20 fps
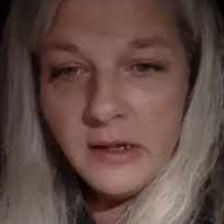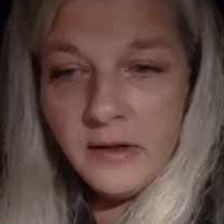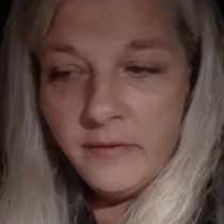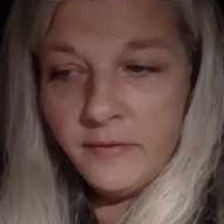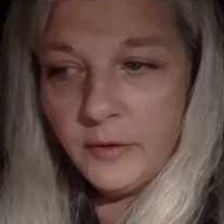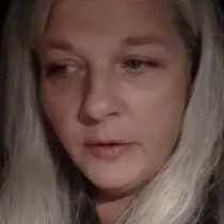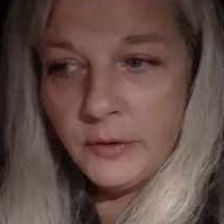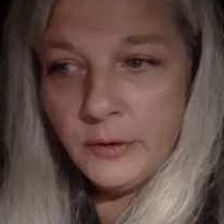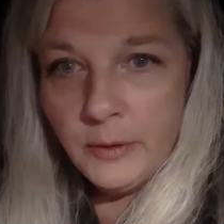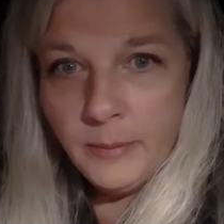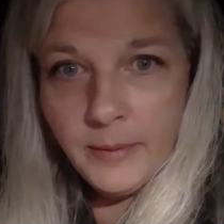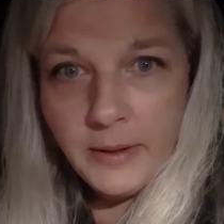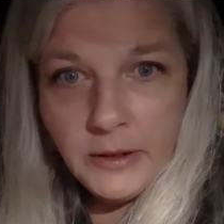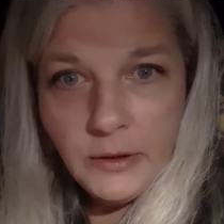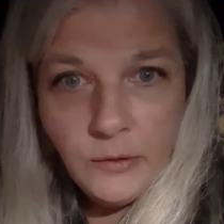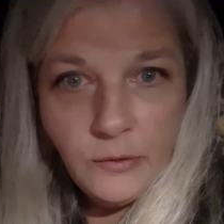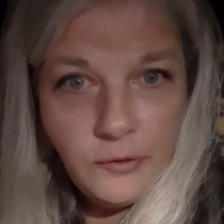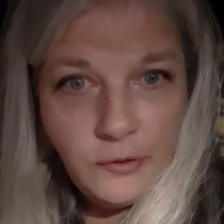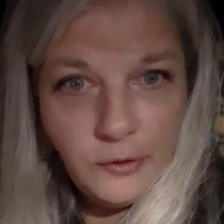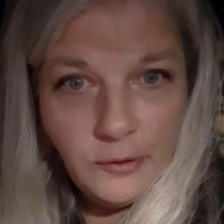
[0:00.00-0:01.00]
If you're new to my
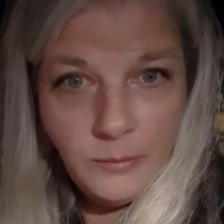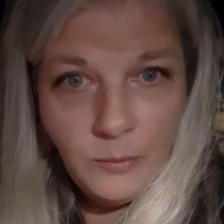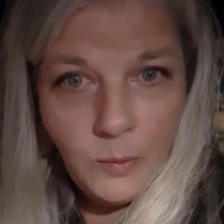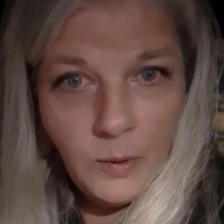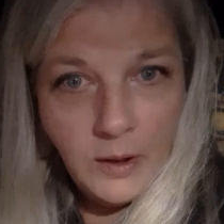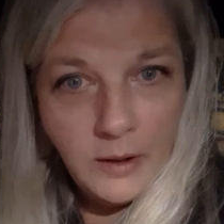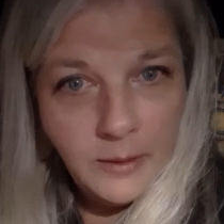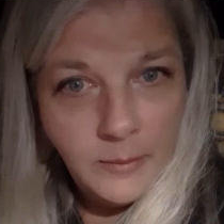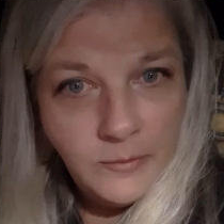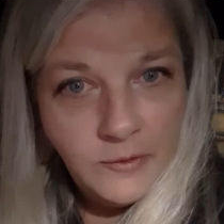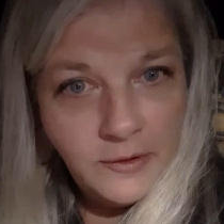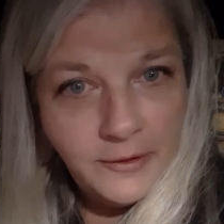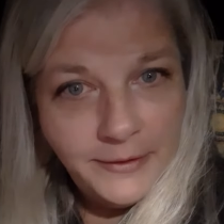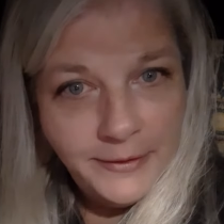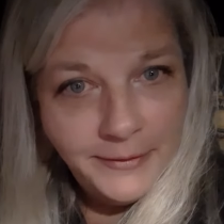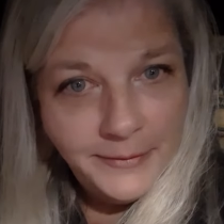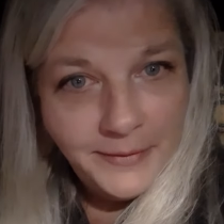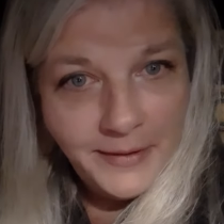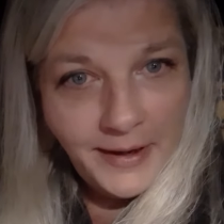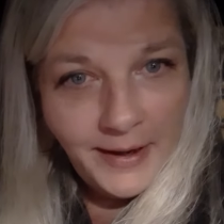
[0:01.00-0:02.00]
YouTube, welcome to a
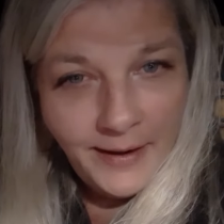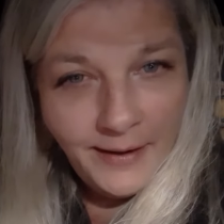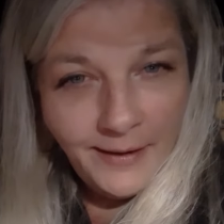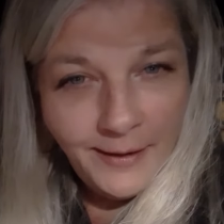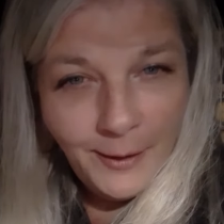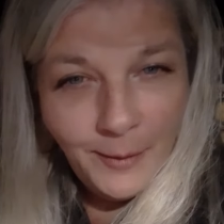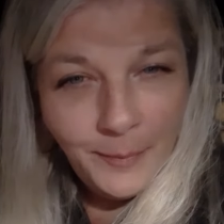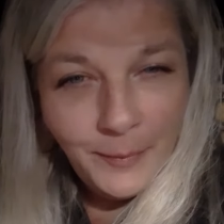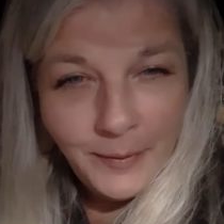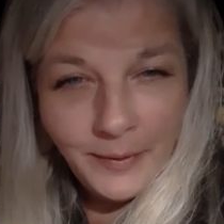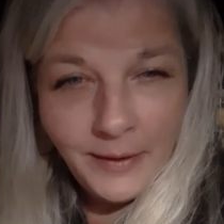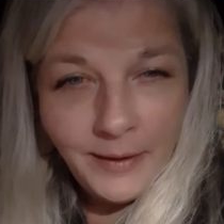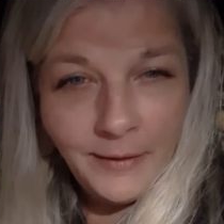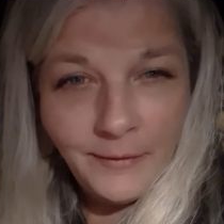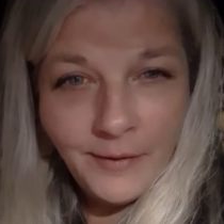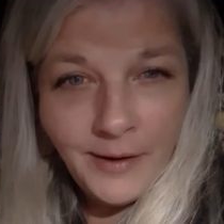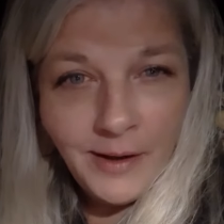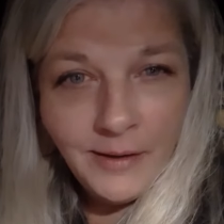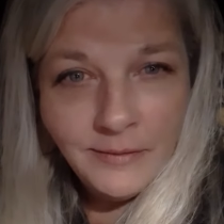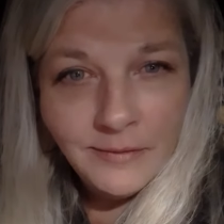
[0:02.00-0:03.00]
new day. I hope you'll hang
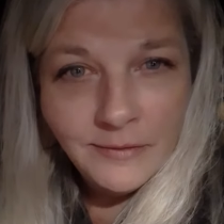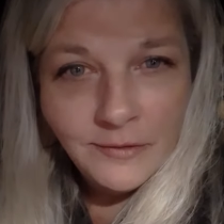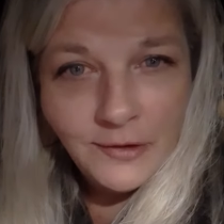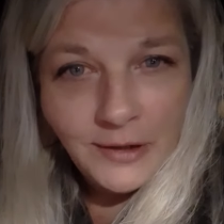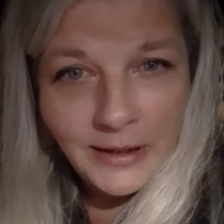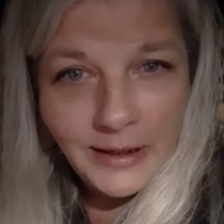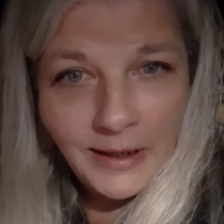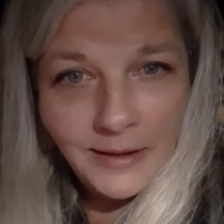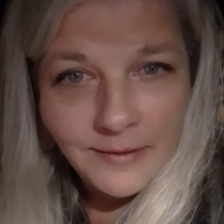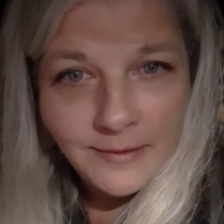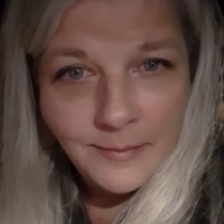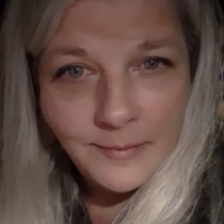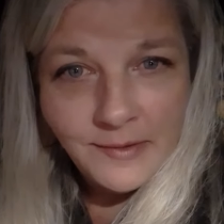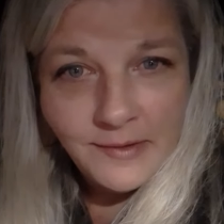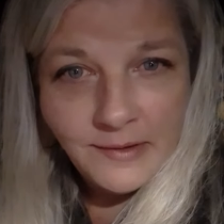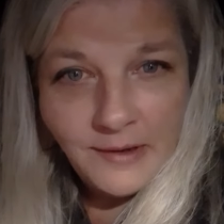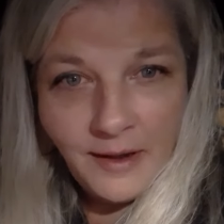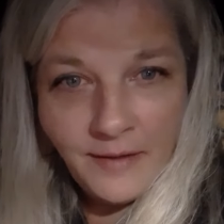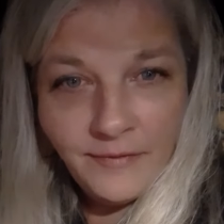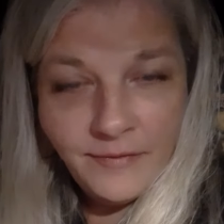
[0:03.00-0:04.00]
around, check out some
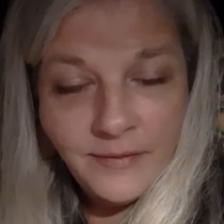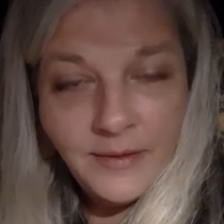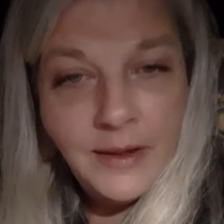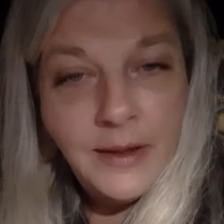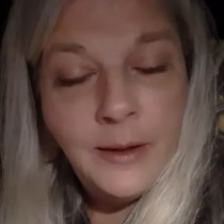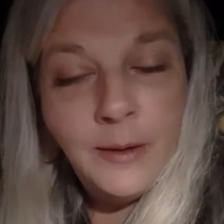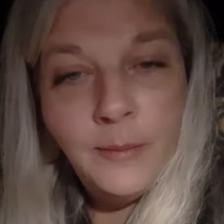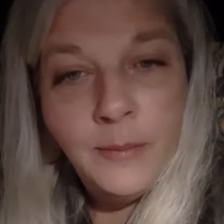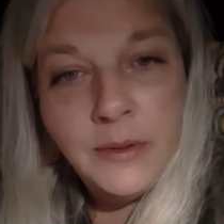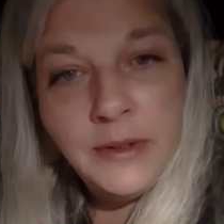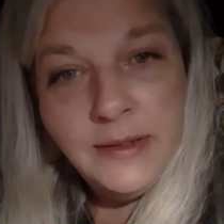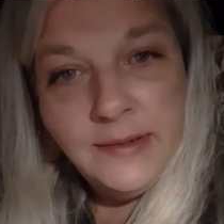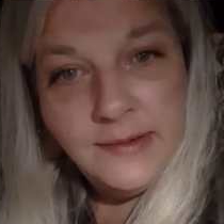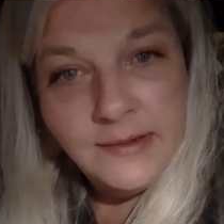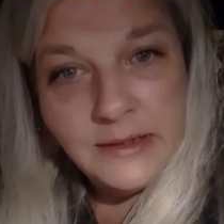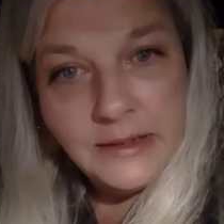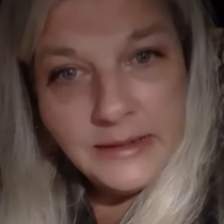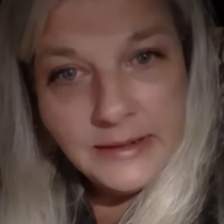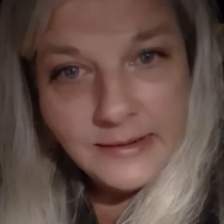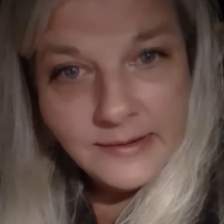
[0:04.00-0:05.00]
stuff. Please
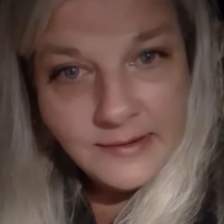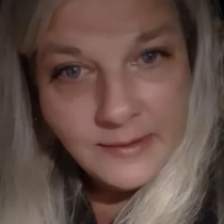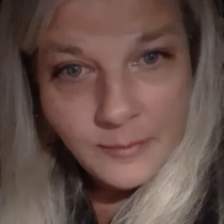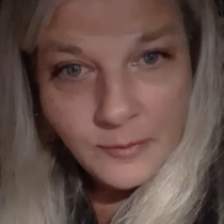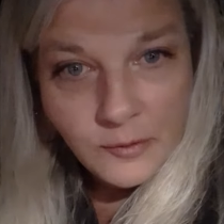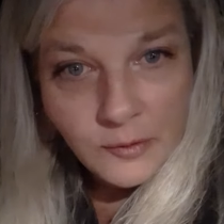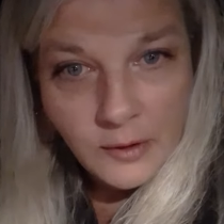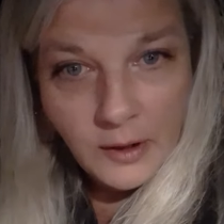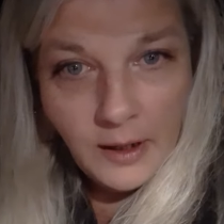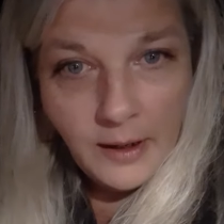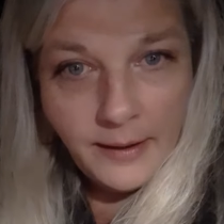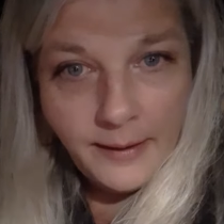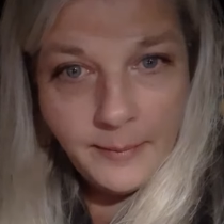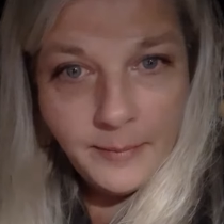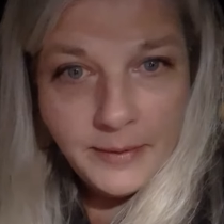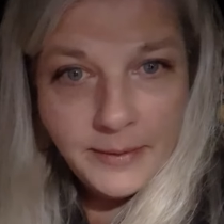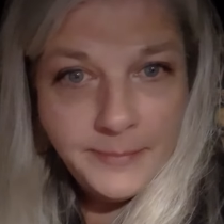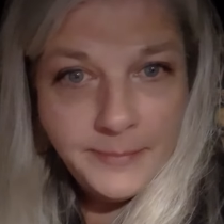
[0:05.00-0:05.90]
click subscribe